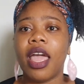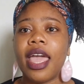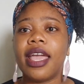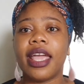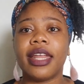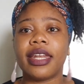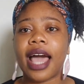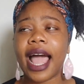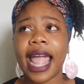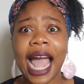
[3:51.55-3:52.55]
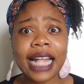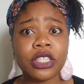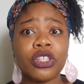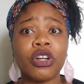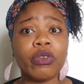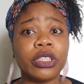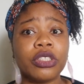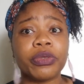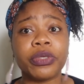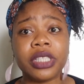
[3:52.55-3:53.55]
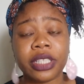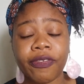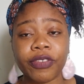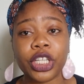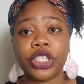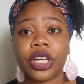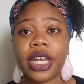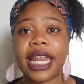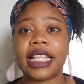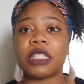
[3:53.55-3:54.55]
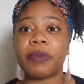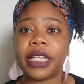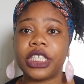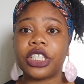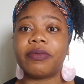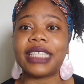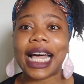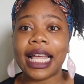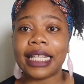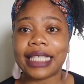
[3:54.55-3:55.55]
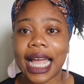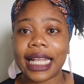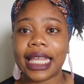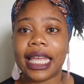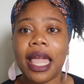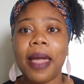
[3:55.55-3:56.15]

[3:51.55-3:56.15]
And I had to go into the definition and explanation of dialect,